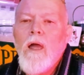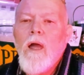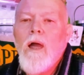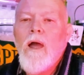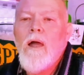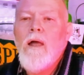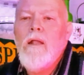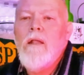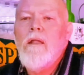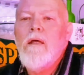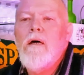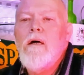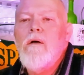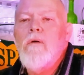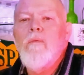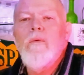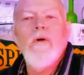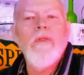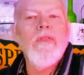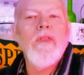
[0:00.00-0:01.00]
And
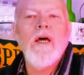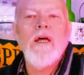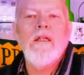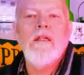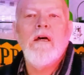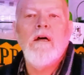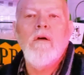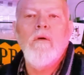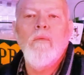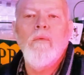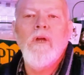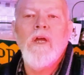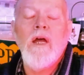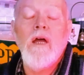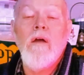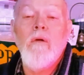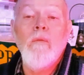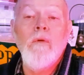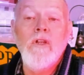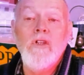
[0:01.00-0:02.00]
with that,
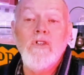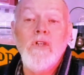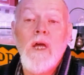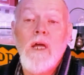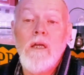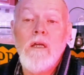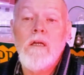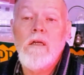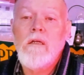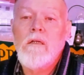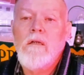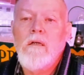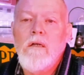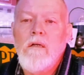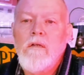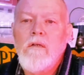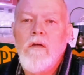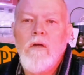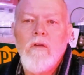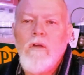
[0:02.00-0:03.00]
we drank
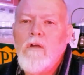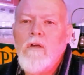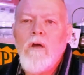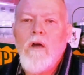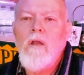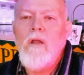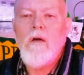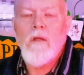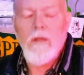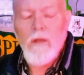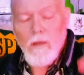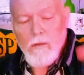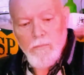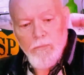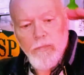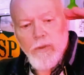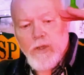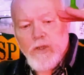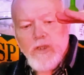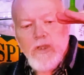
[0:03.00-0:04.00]
Coca-Cola. They
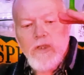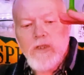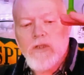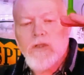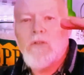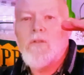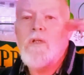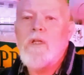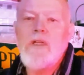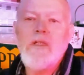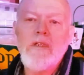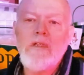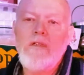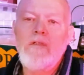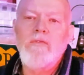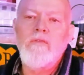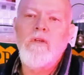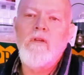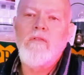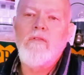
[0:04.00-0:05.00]
purchased 2 liters
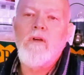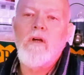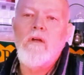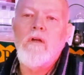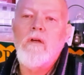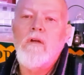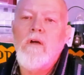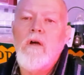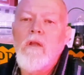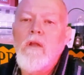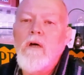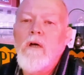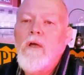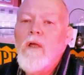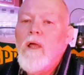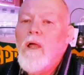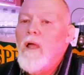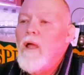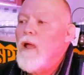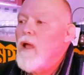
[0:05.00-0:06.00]
full of Coca-Cola,
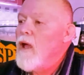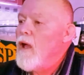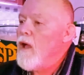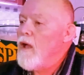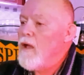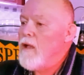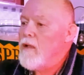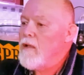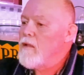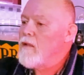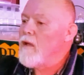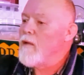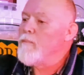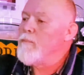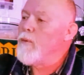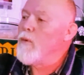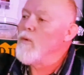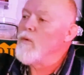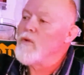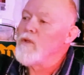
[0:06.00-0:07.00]
and they
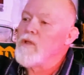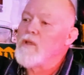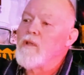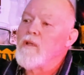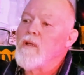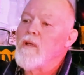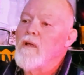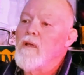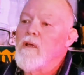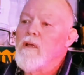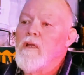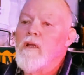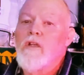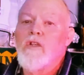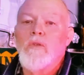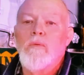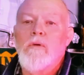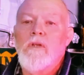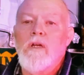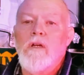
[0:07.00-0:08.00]
poured
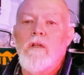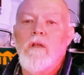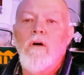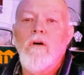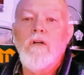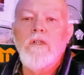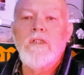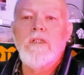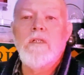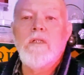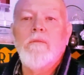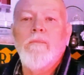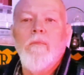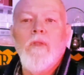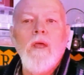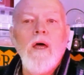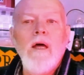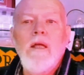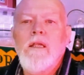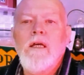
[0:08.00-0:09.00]
each one a glass,
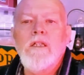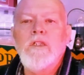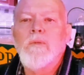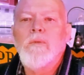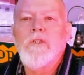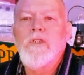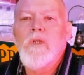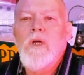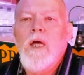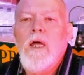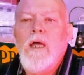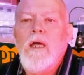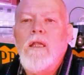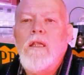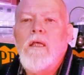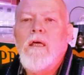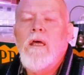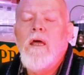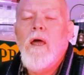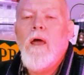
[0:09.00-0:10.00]
and that's what you had,
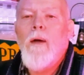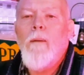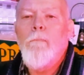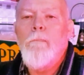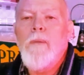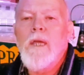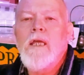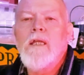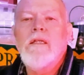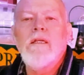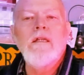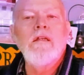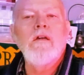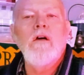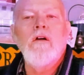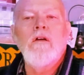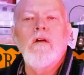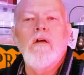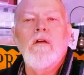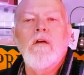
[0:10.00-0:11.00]
meat and
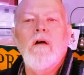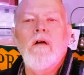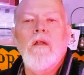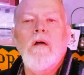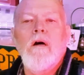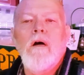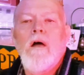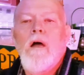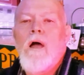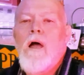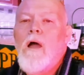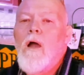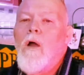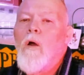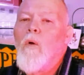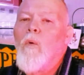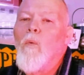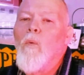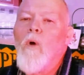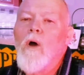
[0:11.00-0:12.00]
Coca-Cola.
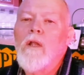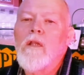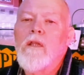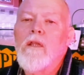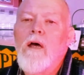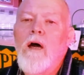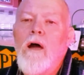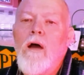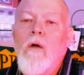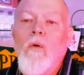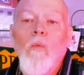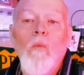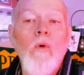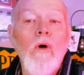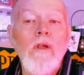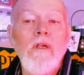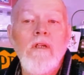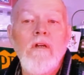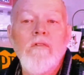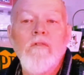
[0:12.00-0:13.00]
What a
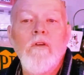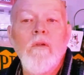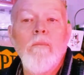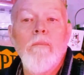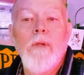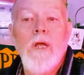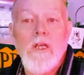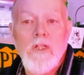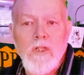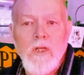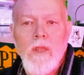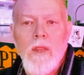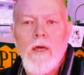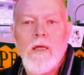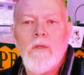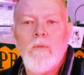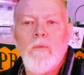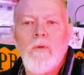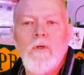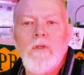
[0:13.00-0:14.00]
wonderful pleasure
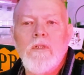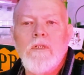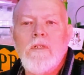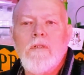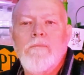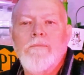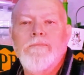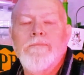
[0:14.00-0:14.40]
that was.